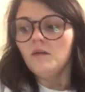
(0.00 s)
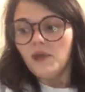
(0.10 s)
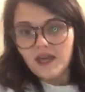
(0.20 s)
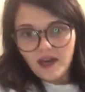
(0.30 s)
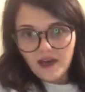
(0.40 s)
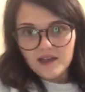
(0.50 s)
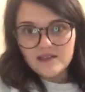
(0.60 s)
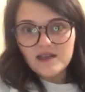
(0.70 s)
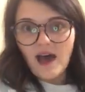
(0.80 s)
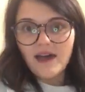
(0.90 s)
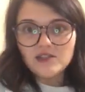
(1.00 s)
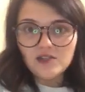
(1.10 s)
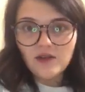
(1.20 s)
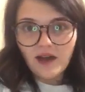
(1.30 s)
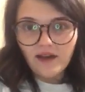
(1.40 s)
because I
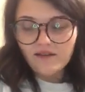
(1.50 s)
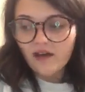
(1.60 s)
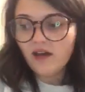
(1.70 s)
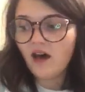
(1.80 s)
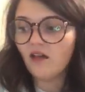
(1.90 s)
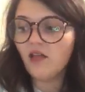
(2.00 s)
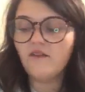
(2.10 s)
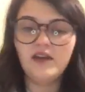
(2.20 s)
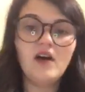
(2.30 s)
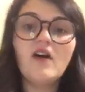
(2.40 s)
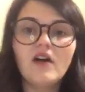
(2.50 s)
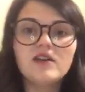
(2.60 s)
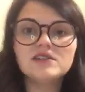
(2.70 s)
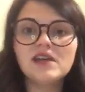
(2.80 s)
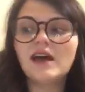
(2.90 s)
do have a loving
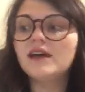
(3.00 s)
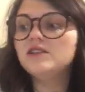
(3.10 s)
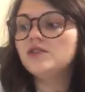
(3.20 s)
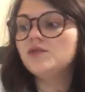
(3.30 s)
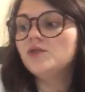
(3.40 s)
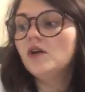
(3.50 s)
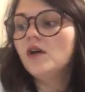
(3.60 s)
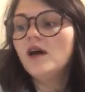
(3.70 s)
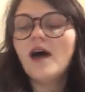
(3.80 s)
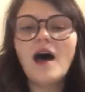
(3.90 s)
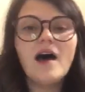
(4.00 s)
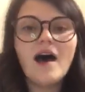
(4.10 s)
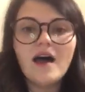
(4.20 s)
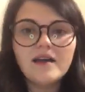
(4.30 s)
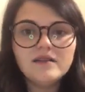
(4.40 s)
heart and I do,
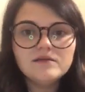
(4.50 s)
I